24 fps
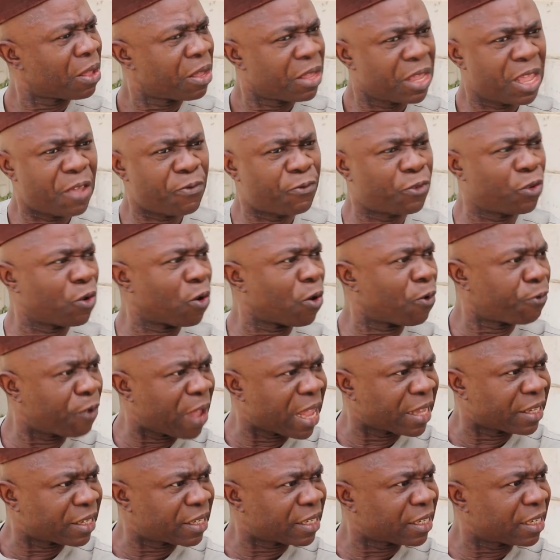If you
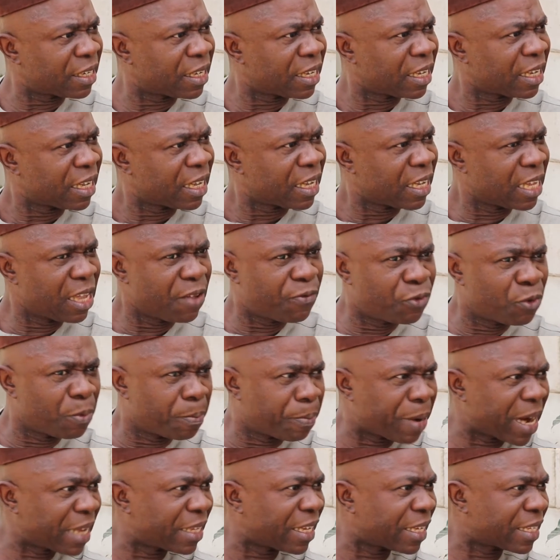offend, if you
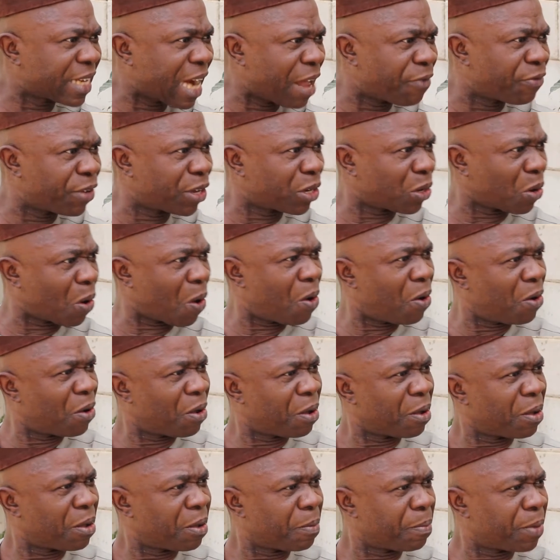break the traffic law,
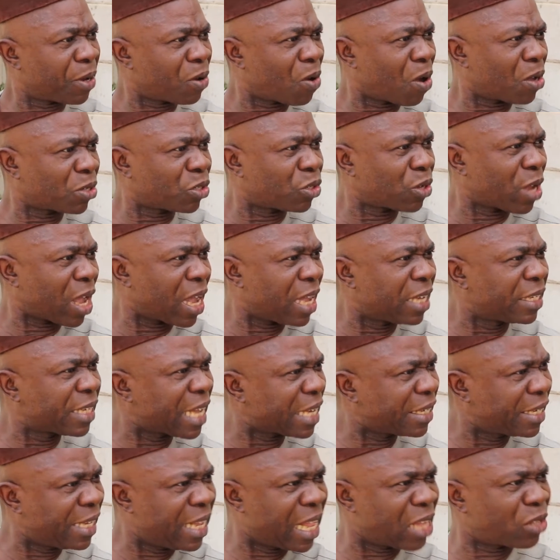because it's
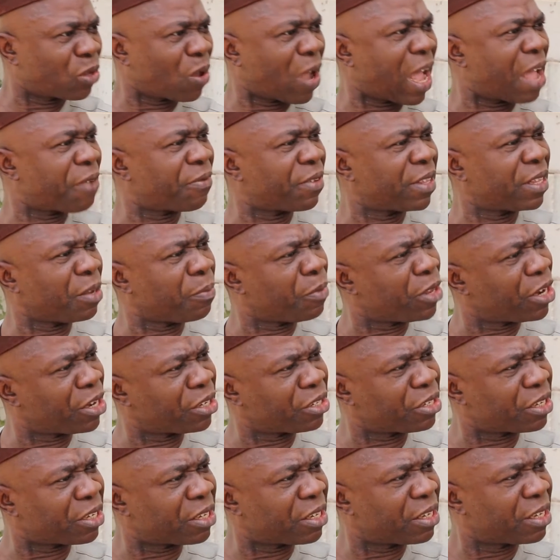a senator having
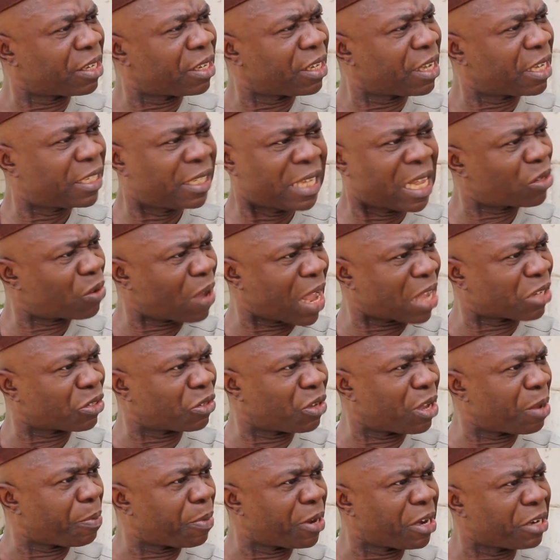immunity. The senator has
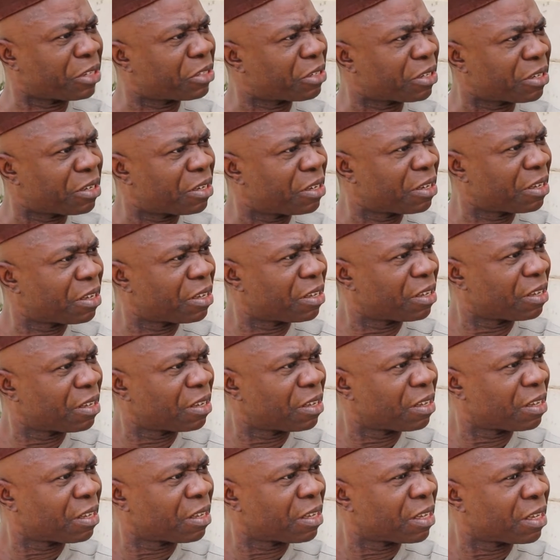no immunity.
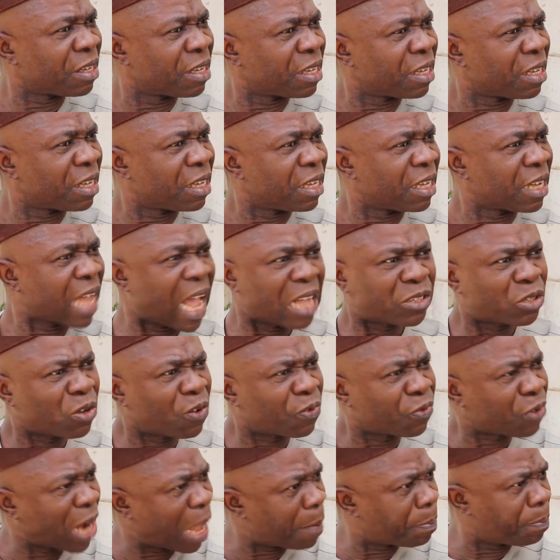House
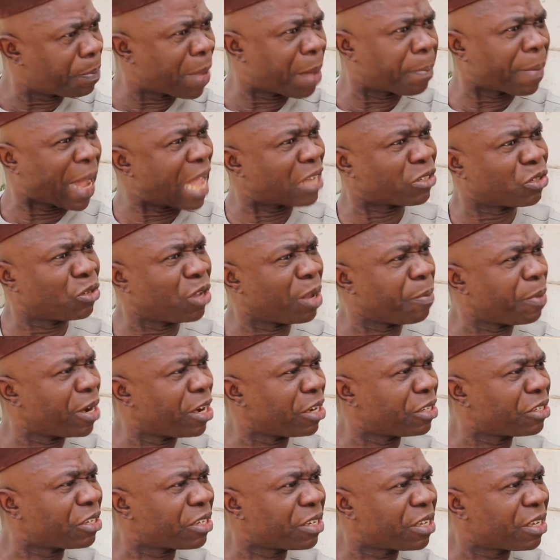of Rep member has no
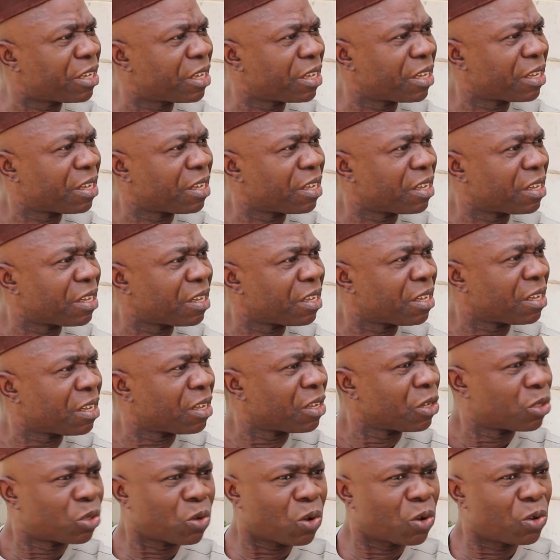immunity.
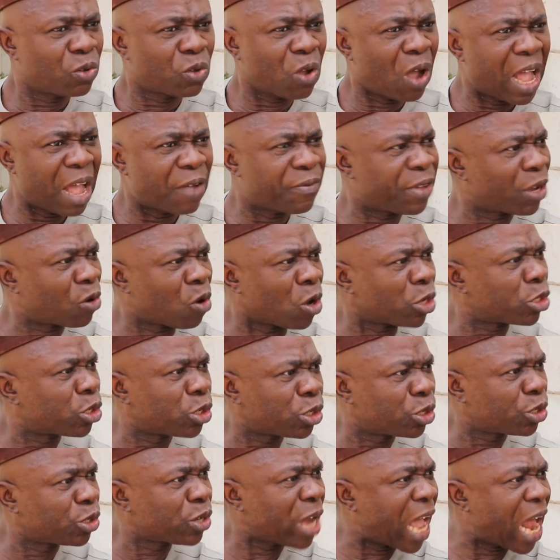So you don't have a
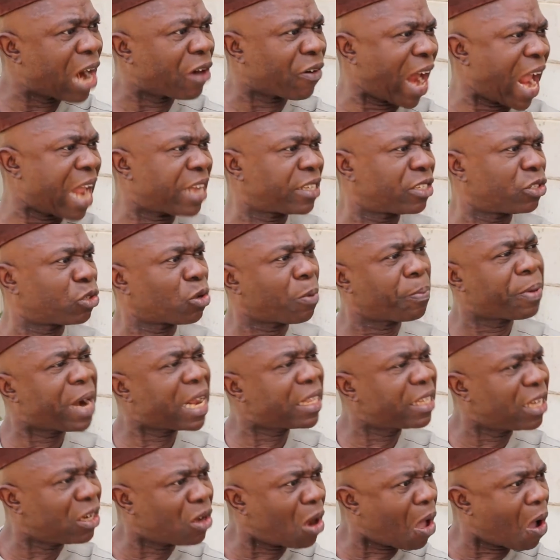constitutional right to
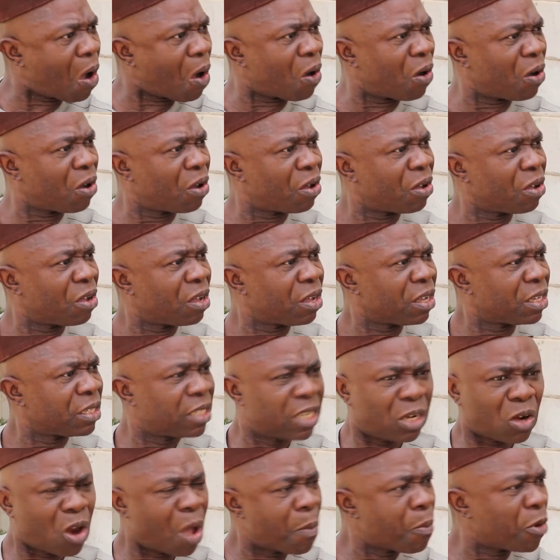break the law.
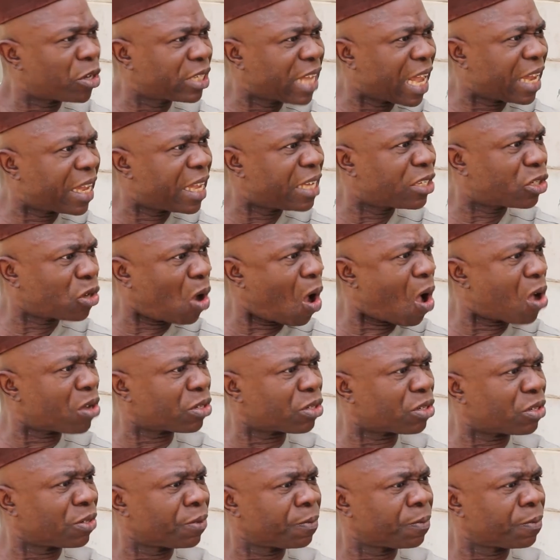The law must take its course.